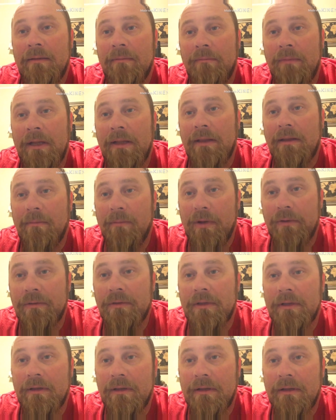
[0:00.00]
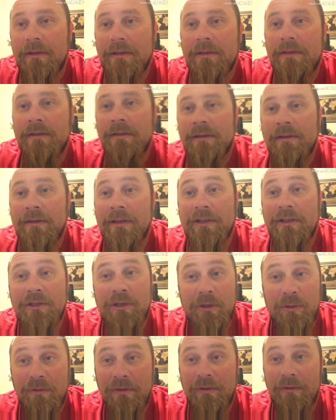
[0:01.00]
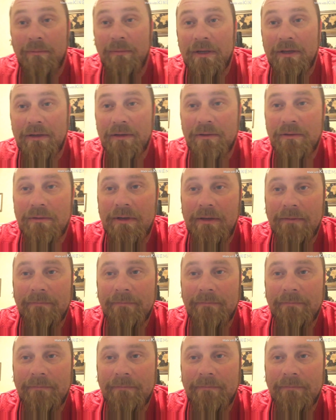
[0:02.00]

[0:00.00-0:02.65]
mean the most in this YouTube industry.